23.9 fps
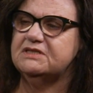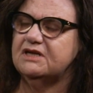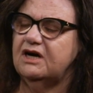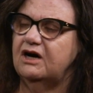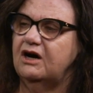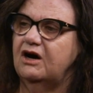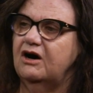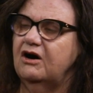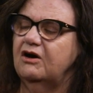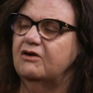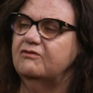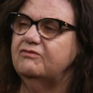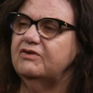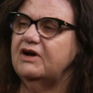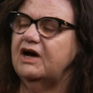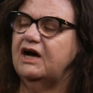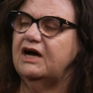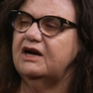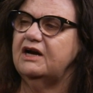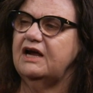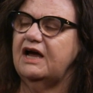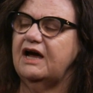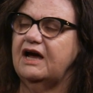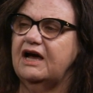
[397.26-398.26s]
of
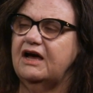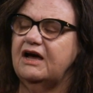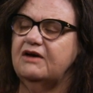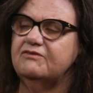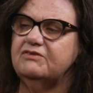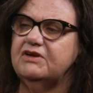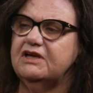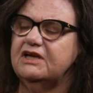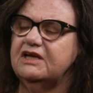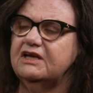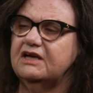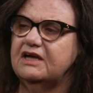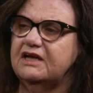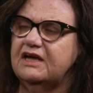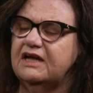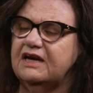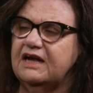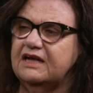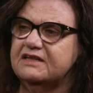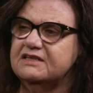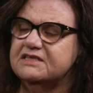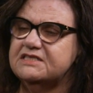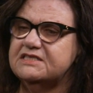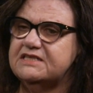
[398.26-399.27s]
having an
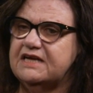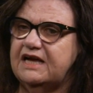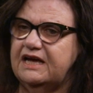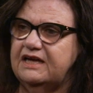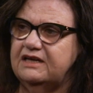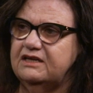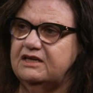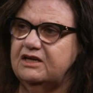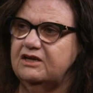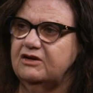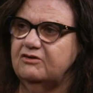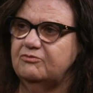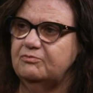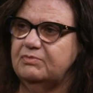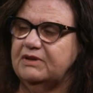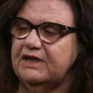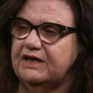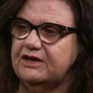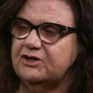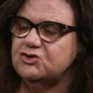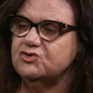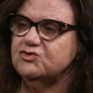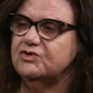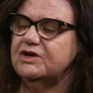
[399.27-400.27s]
understanding of
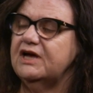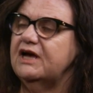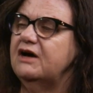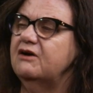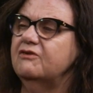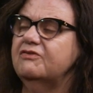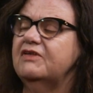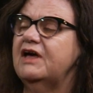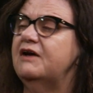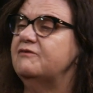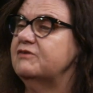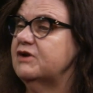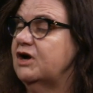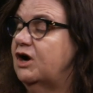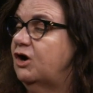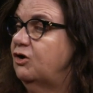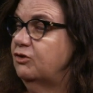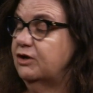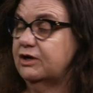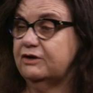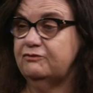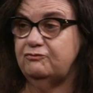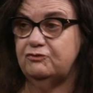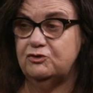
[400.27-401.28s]
planetary health, having a whole
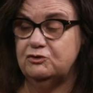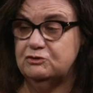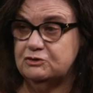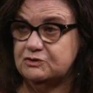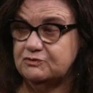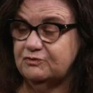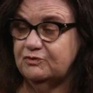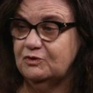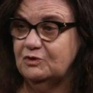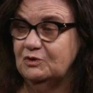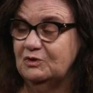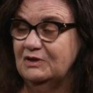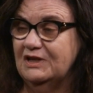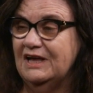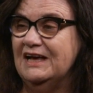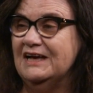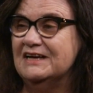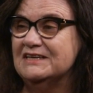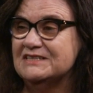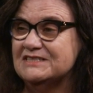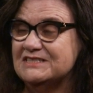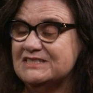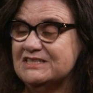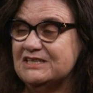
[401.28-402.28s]
lot of useful
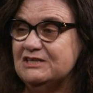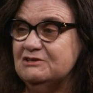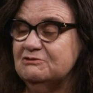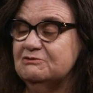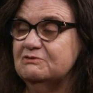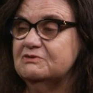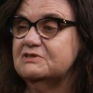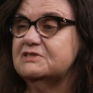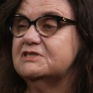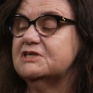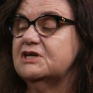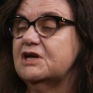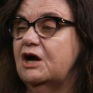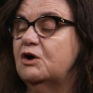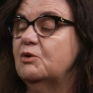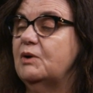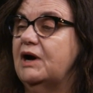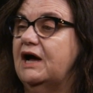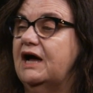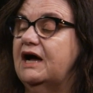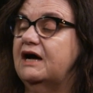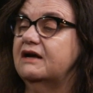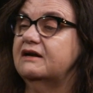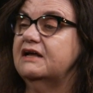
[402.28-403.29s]
skills to go
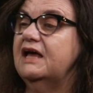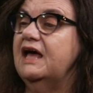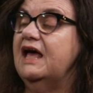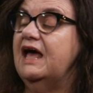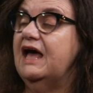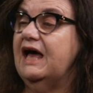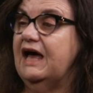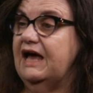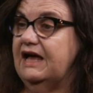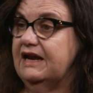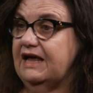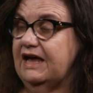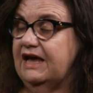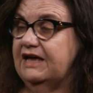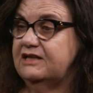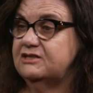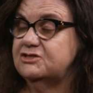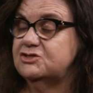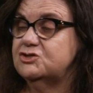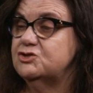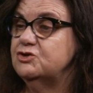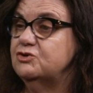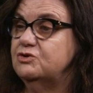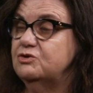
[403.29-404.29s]
out and
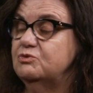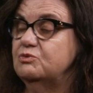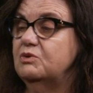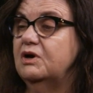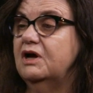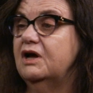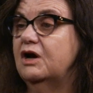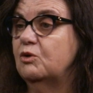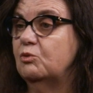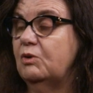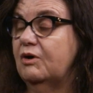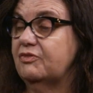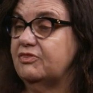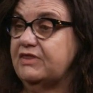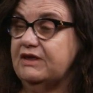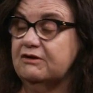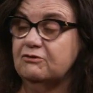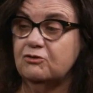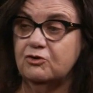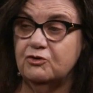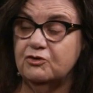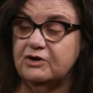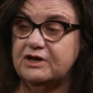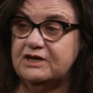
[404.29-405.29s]
add to what
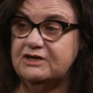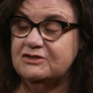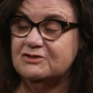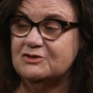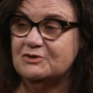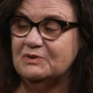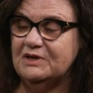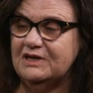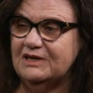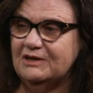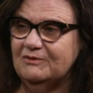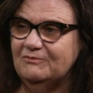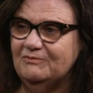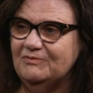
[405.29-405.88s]
they're already doing,